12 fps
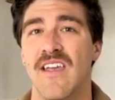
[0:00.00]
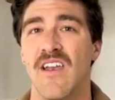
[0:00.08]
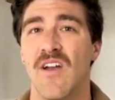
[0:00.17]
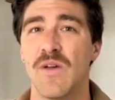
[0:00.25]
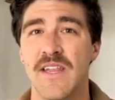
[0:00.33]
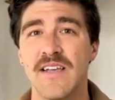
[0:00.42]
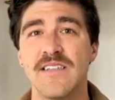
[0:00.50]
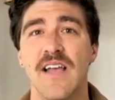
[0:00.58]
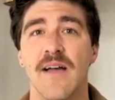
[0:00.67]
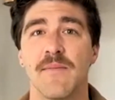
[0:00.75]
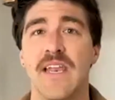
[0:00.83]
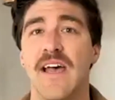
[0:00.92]
you know, with this,
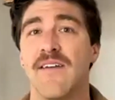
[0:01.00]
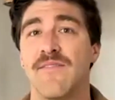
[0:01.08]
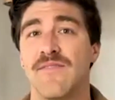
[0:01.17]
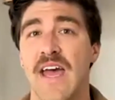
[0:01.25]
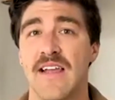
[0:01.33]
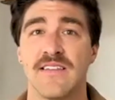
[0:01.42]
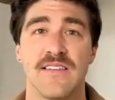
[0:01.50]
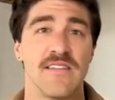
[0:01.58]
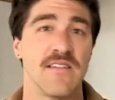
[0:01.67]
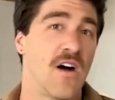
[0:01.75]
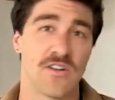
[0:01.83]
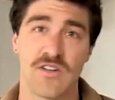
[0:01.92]
I'm going to have
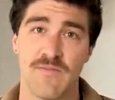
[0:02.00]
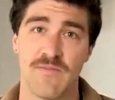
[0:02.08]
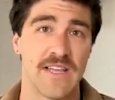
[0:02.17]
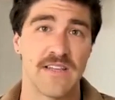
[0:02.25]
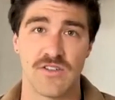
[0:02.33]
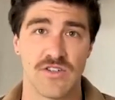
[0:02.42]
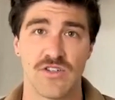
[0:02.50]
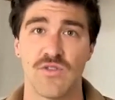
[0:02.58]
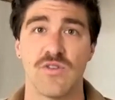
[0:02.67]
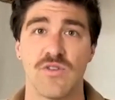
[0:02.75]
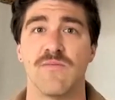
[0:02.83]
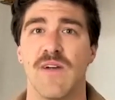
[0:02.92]
tenants, long-term renters or
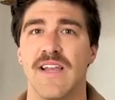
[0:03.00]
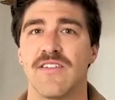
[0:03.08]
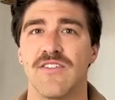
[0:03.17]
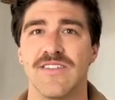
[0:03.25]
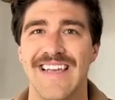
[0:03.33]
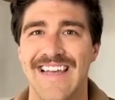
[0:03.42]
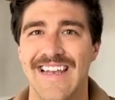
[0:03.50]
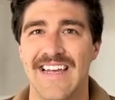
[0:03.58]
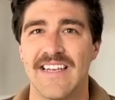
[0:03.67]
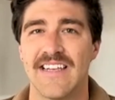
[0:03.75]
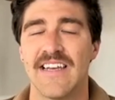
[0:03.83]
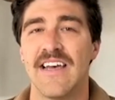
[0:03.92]
short-term renters in
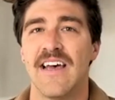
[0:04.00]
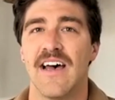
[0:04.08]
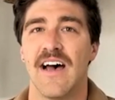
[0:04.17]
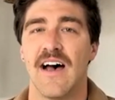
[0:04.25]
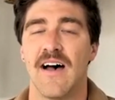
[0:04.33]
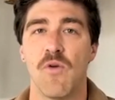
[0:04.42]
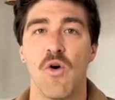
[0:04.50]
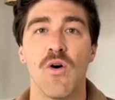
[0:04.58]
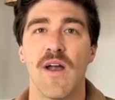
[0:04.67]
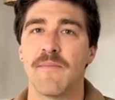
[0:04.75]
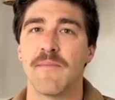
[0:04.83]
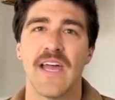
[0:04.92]
it. Um,
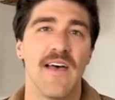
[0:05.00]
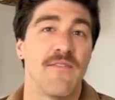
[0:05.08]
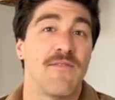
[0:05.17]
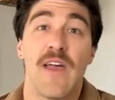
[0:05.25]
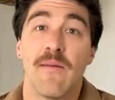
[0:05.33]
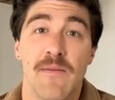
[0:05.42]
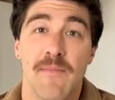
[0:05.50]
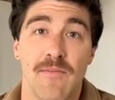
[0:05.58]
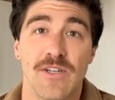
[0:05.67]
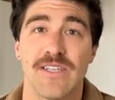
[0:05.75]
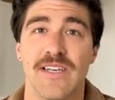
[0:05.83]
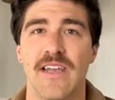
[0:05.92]
or I'm going to have family
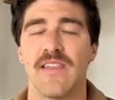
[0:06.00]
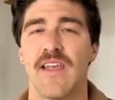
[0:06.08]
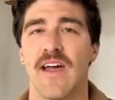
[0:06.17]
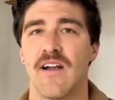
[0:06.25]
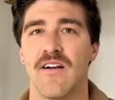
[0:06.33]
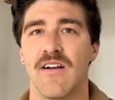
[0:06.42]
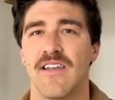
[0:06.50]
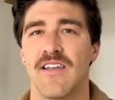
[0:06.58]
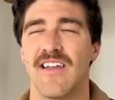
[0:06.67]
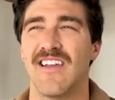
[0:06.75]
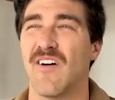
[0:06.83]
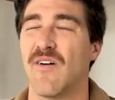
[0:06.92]
members in it that are,
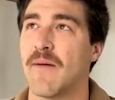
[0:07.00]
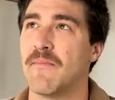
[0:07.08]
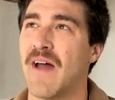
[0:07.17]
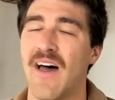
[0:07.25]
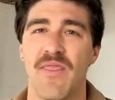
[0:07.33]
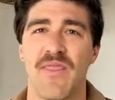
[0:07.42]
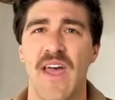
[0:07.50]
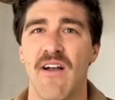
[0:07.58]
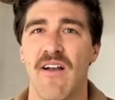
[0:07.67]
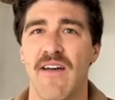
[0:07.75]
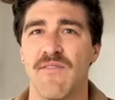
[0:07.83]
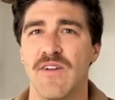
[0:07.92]
you know, and I'm not
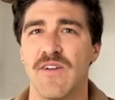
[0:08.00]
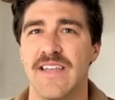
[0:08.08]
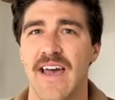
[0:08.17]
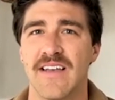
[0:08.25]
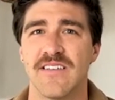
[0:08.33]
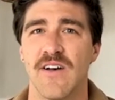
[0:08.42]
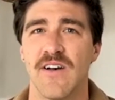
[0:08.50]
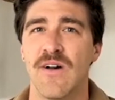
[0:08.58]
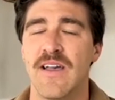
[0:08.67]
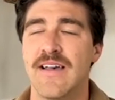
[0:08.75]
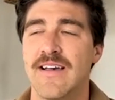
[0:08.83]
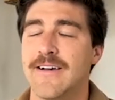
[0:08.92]
there every day. So